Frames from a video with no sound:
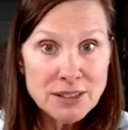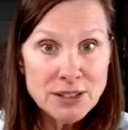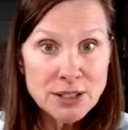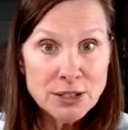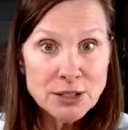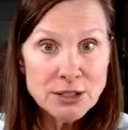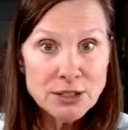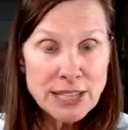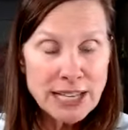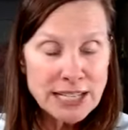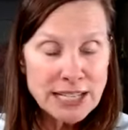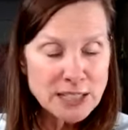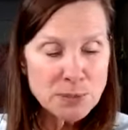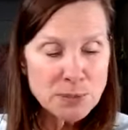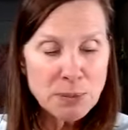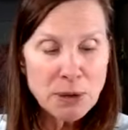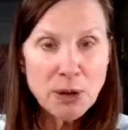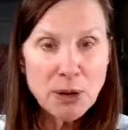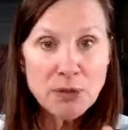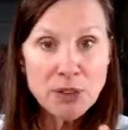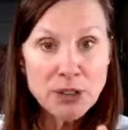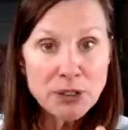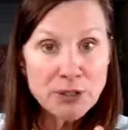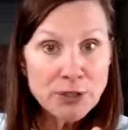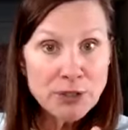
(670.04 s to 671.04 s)
That's
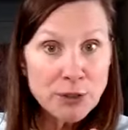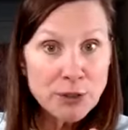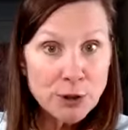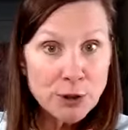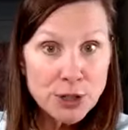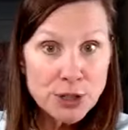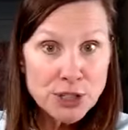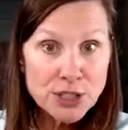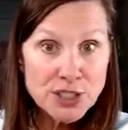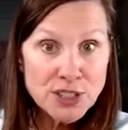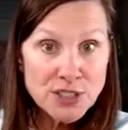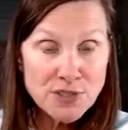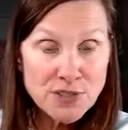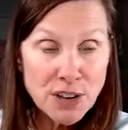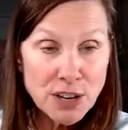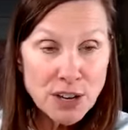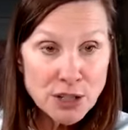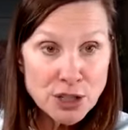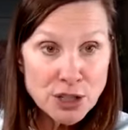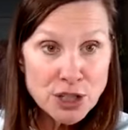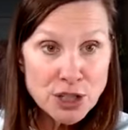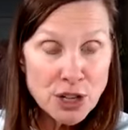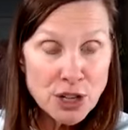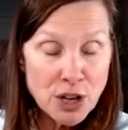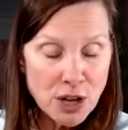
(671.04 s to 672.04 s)
pelvic floor
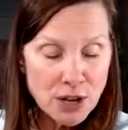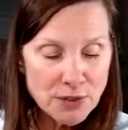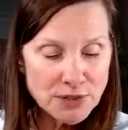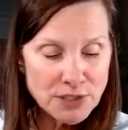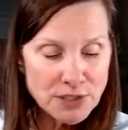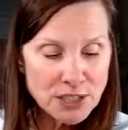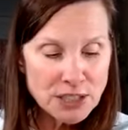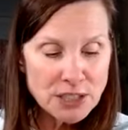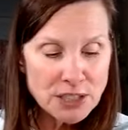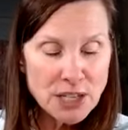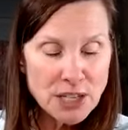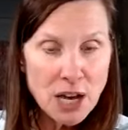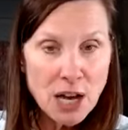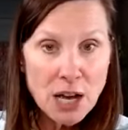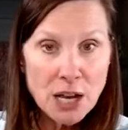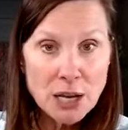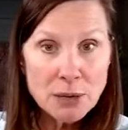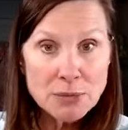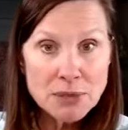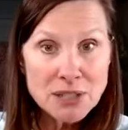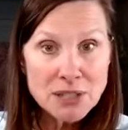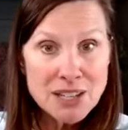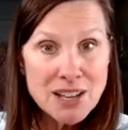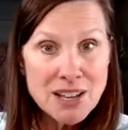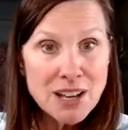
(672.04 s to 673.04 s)
dysfunction
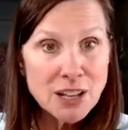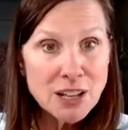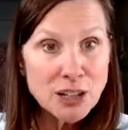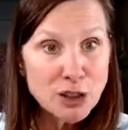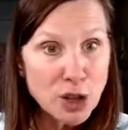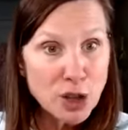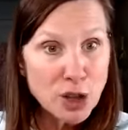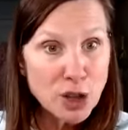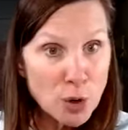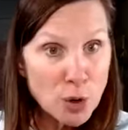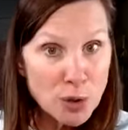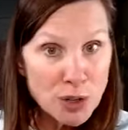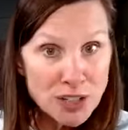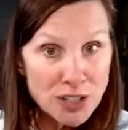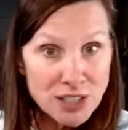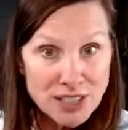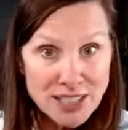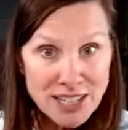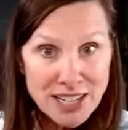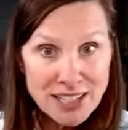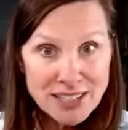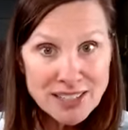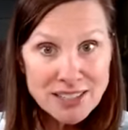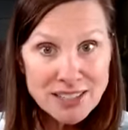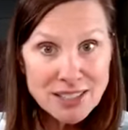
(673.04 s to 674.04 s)
oftentimes, lower
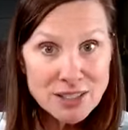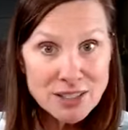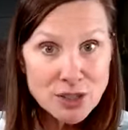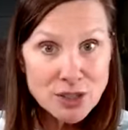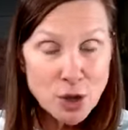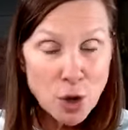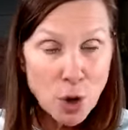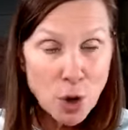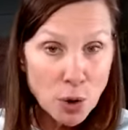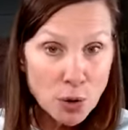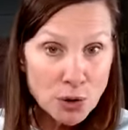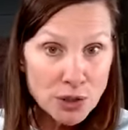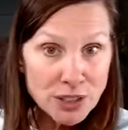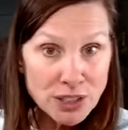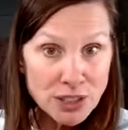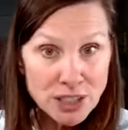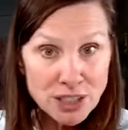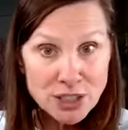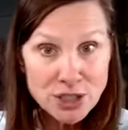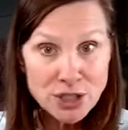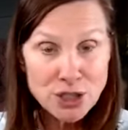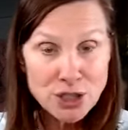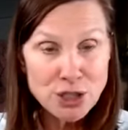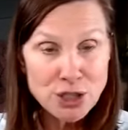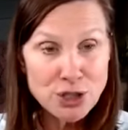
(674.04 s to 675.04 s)
intestines, colon
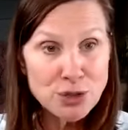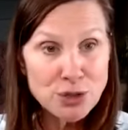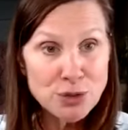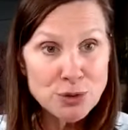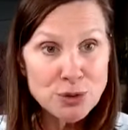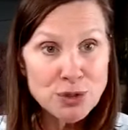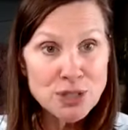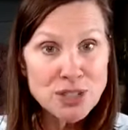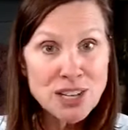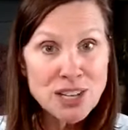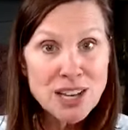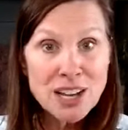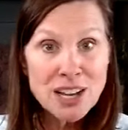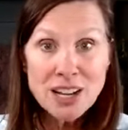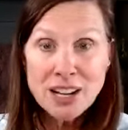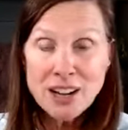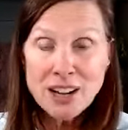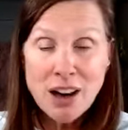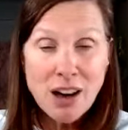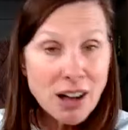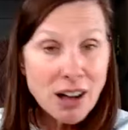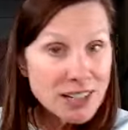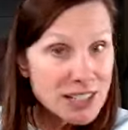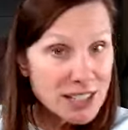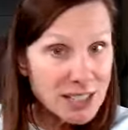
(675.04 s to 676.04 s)
issues,
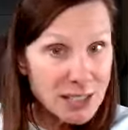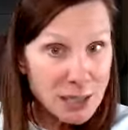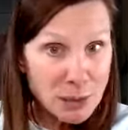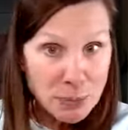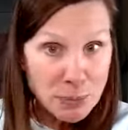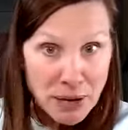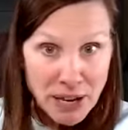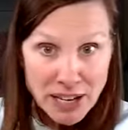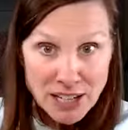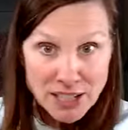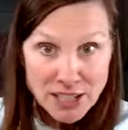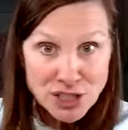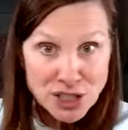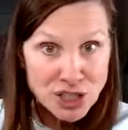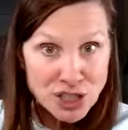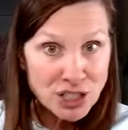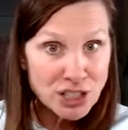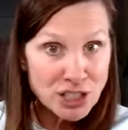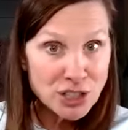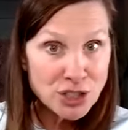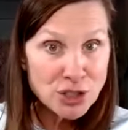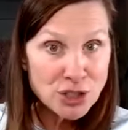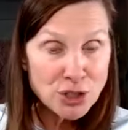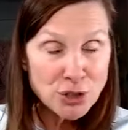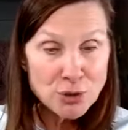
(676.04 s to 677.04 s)

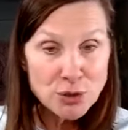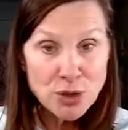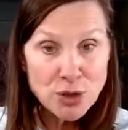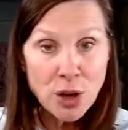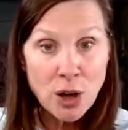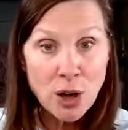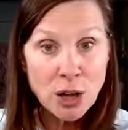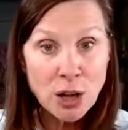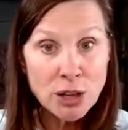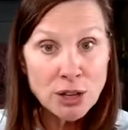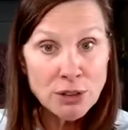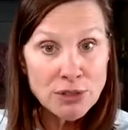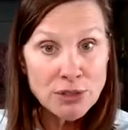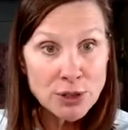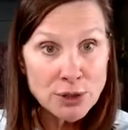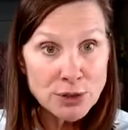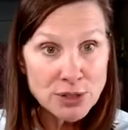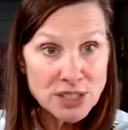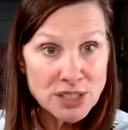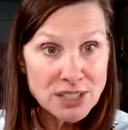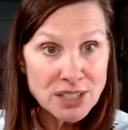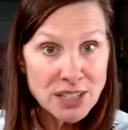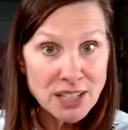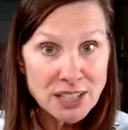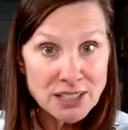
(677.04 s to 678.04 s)
constipation issues, all of
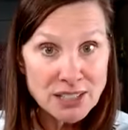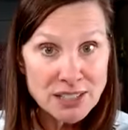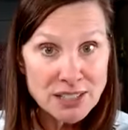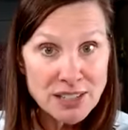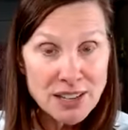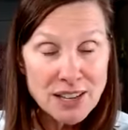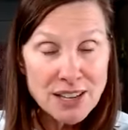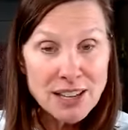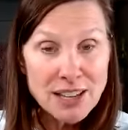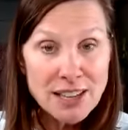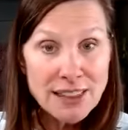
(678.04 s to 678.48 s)
those things.